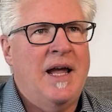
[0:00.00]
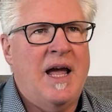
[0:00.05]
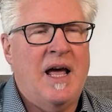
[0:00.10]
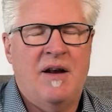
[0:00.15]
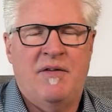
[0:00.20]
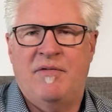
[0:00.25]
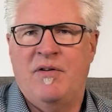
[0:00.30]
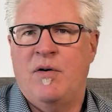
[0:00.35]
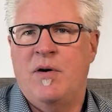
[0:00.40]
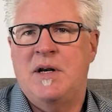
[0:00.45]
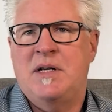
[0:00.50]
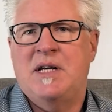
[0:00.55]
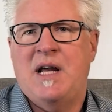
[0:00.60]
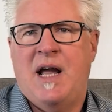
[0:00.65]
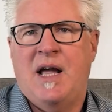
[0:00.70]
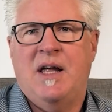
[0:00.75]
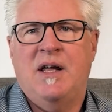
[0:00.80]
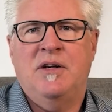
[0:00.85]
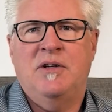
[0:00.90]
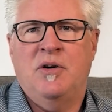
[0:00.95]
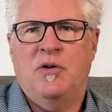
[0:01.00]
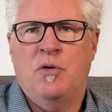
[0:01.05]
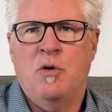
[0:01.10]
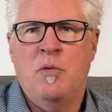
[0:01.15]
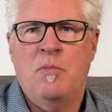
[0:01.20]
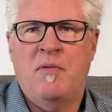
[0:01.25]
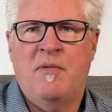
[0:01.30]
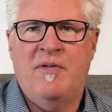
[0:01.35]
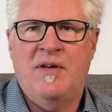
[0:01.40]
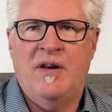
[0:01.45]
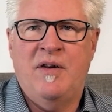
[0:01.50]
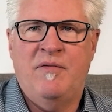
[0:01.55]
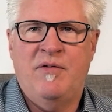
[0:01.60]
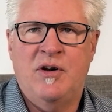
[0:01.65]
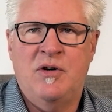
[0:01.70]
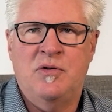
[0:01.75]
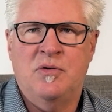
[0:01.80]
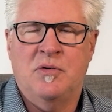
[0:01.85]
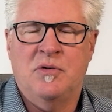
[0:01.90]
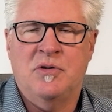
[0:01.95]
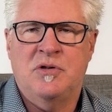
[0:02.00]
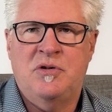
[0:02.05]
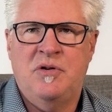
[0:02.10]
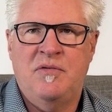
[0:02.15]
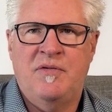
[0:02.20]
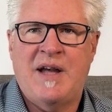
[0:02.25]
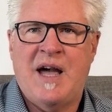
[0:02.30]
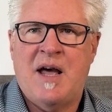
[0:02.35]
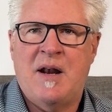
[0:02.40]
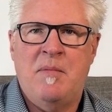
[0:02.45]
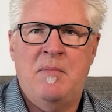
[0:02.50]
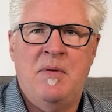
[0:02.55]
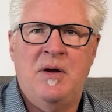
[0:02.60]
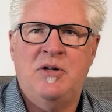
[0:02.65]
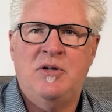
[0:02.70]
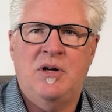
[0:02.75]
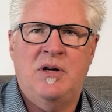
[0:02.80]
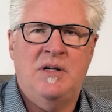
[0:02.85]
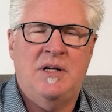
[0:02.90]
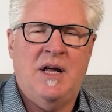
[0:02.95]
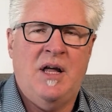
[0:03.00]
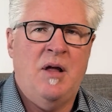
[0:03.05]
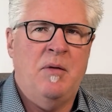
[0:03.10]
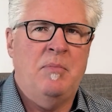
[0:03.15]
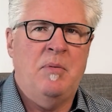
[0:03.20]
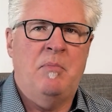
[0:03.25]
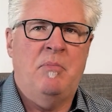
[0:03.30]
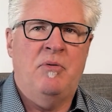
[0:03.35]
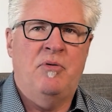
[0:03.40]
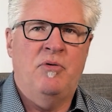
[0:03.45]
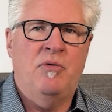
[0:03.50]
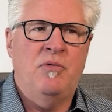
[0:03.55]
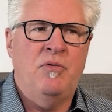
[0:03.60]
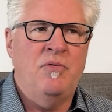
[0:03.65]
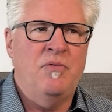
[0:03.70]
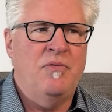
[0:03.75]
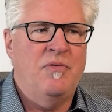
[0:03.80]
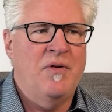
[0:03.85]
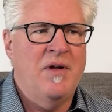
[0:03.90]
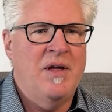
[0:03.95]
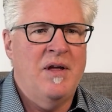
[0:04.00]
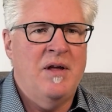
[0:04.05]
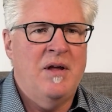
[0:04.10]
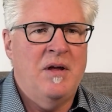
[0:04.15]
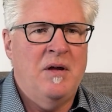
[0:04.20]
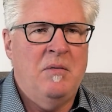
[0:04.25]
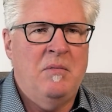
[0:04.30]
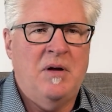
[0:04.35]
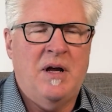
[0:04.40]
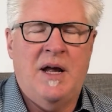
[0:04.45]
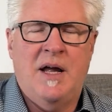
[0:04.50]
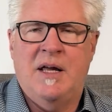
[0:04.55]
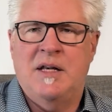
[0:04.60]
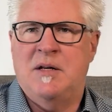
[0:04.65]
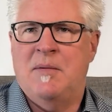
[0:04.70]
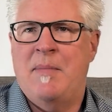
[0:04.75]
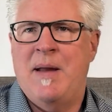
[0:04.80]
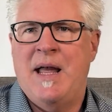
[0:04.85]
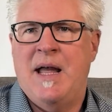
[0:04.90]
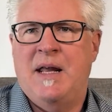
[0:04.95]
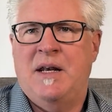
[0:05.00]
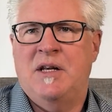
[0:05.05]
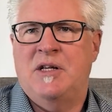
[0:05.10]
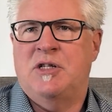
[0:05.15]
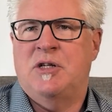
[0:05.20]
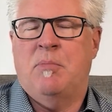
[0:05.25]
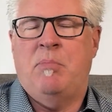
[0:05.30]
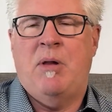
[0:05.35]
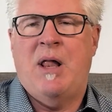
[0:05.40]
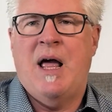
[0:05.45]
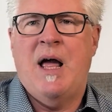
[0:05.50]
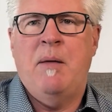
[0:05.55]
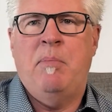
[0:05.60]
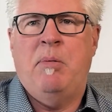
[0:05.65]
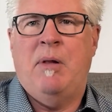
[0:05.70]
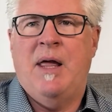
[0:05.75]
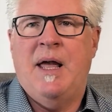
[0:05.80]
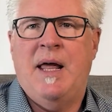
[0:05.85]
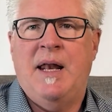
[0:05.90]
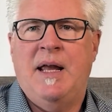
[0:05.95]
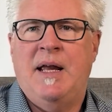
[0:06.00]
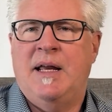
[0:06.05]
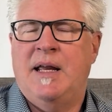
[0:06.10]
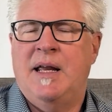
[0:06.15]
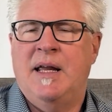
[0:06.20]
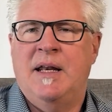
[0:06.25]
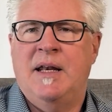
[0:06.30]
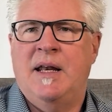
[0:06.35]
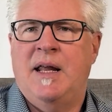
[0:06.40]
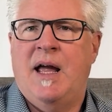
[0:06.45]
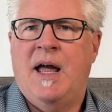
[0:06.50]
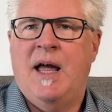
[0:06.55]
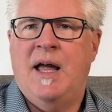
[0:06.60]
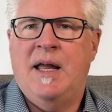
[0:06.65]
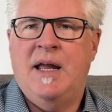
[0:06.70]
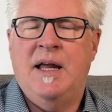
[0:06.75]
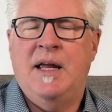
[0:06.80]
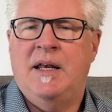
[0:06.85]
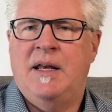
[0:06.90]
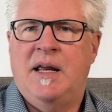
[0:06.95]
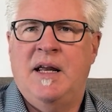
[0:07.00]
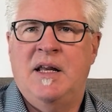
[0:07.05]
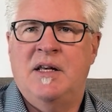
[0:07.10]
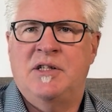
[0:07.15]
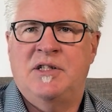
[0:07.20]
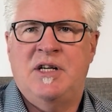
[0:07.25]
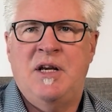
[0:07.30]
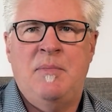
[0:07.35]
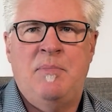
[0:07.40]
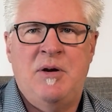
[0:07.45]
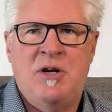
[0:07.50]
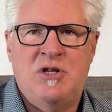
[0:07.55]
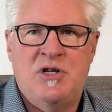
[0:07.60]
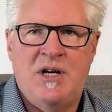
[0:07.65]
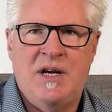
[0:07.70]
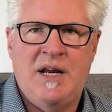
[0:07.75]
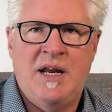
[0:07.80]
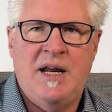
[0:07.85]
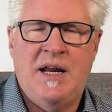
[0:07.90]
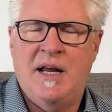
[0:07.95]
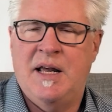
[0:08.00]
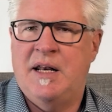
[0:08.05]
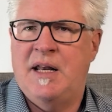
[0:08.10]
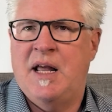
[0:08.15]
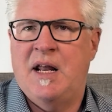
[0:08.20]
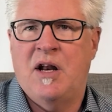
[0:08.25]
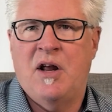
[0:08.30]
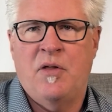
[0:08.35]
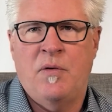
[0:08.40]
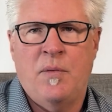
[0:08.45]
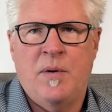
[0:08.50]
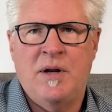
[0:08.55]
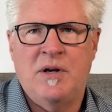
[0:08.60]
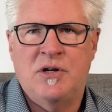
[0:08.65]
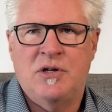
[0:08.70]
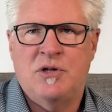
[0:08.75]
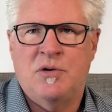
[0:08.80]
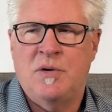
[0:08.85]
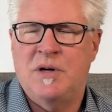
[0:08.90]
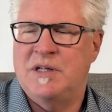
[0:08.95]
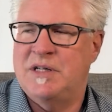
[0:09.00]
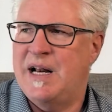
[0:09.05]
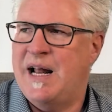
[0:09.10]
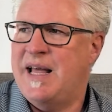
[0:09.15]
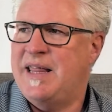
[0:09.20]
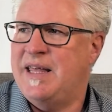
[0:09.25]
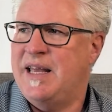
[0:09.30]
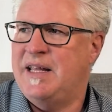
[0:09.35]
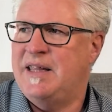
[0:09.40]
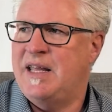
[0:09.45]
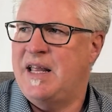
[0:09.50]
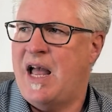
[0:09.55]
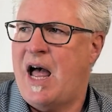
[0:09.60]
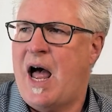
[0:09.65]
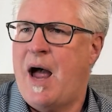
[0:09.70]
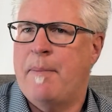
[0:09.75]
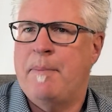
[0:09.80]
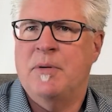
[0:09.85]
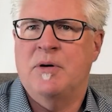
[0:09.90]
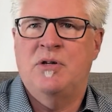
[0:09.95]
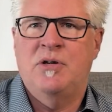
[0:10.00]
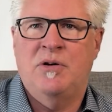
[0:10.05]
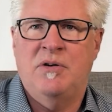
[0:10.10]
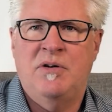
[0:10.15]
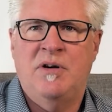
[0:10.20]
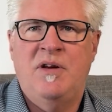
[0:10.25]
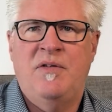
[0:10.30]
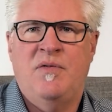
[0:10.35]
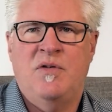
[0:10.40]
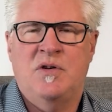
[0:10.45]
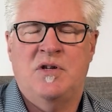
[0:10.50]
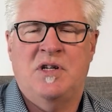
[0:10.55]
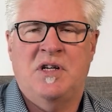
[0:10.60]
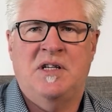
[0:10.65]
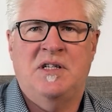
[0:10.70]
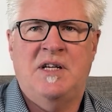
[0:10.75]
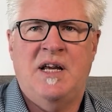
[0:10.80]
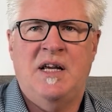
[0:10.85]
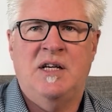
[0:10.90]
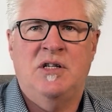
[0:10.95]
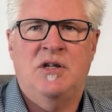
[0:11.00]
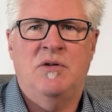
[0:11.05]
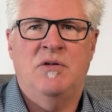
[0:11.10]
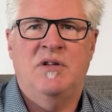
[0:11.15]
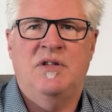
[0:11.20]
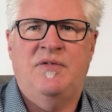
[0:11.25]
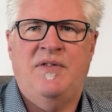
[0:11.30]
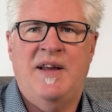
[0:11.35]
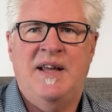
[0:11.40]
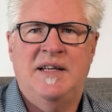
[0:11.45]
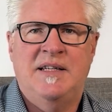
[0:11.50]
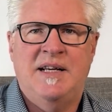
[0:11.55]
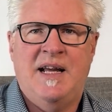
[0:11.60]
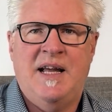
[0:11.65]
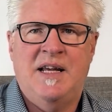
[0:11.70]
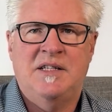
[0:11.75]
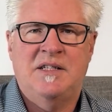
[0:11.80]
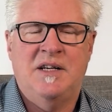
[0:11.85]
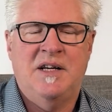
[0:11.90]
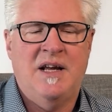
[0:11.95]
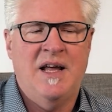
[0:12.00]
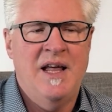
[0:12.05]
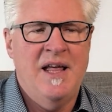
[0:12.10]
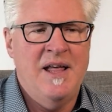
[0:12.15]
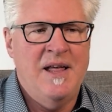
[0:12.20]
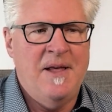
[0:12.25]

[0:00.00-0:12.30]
and a very talented group of individuals who've got a mission to help improve demand and supply planning in CPG and other industries. And I think the opportunity for success here is fantastic.